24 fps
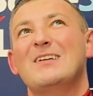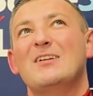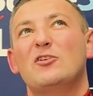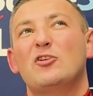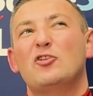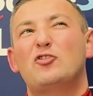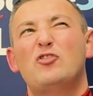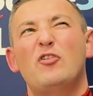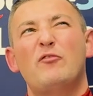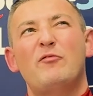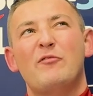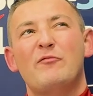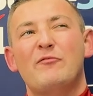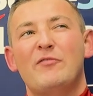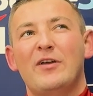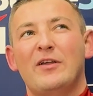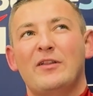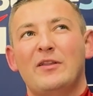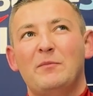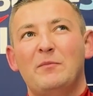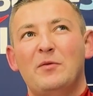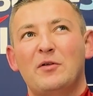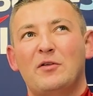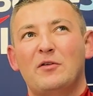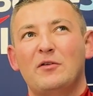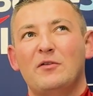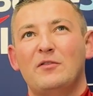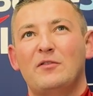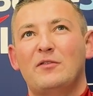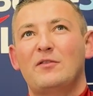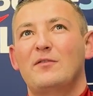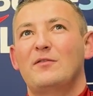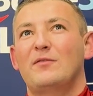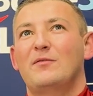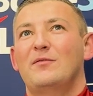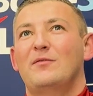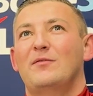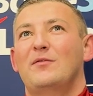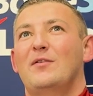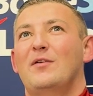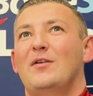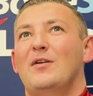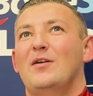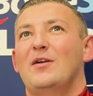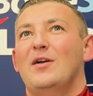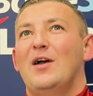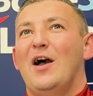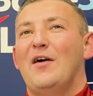a tough one, really, because
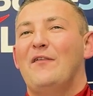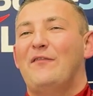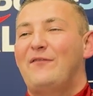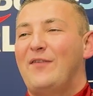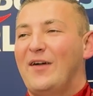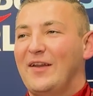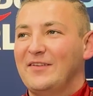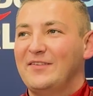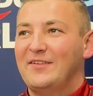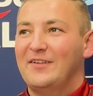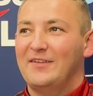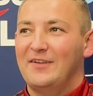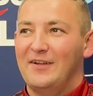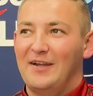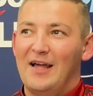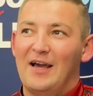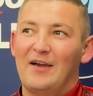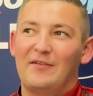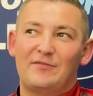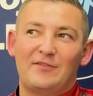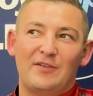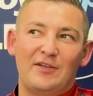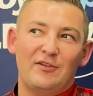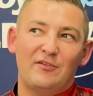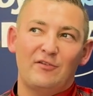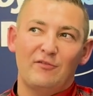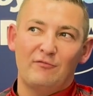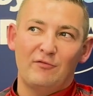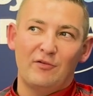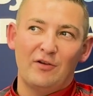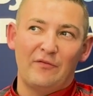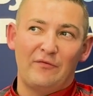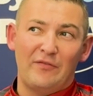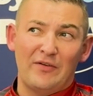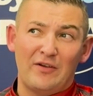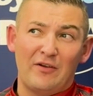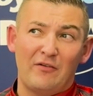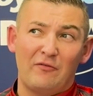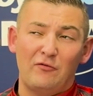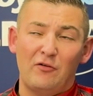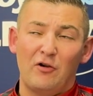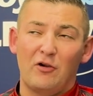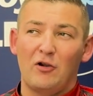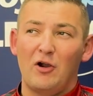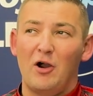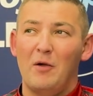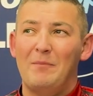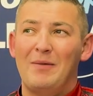I fancied an half decent run. I think I've
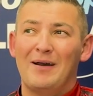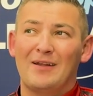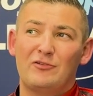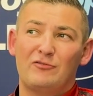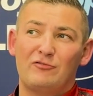not got a bad